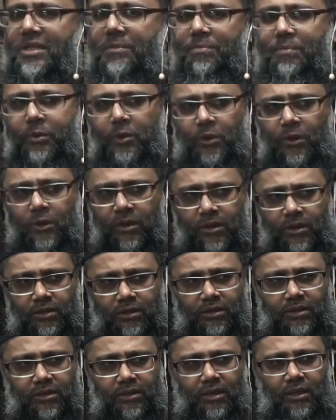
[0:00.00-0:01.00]
the
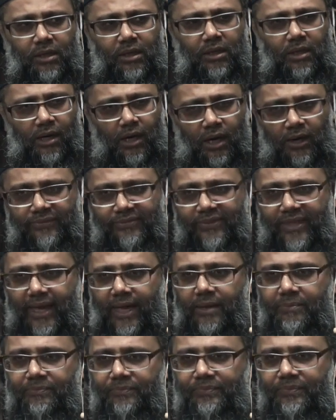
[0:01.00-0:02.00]
pull on
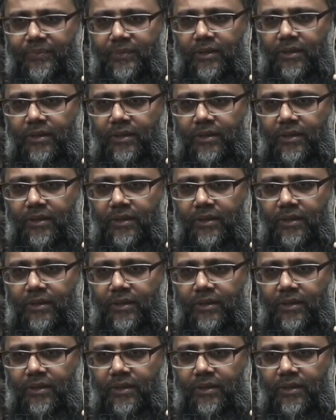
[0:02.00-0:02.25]
them.